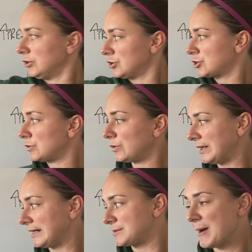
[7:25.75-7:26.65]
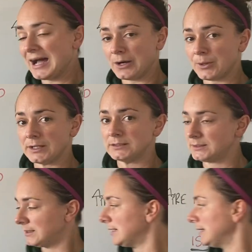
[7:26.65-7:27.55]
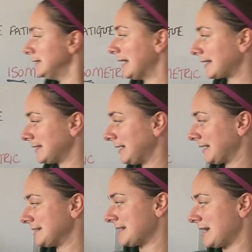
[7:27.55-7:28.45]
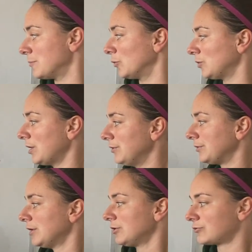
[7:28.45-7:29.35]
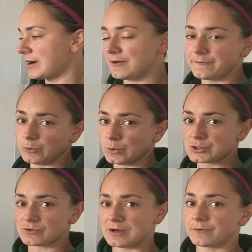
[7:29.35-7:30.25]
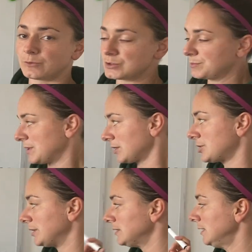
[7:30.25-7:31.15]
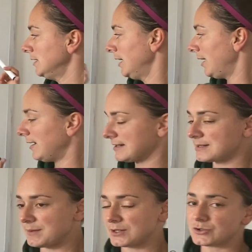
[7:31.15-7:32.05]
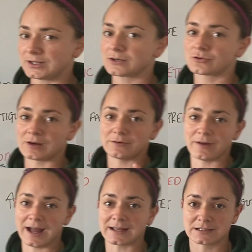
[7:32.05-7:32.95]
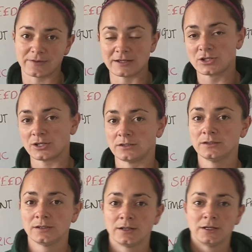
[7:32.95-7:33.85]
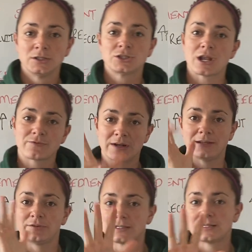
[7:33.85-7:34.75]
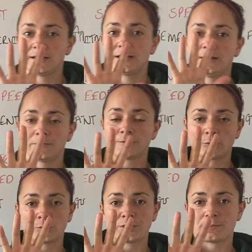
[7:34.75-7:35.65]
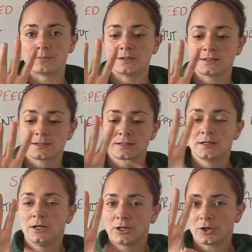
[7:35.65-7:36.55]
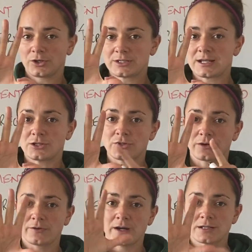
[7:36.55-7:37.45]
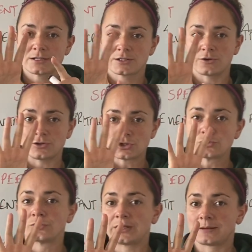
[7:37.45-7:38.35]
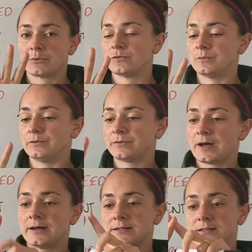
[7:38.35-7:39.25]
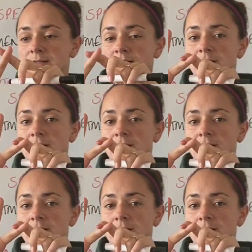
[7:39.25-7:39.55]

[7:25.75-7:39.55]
Shortening is power, lengthening can take more load, greater force production. Isometric, great for activation, generally written in 4 numbers. Concentric first, so your shortening movement first,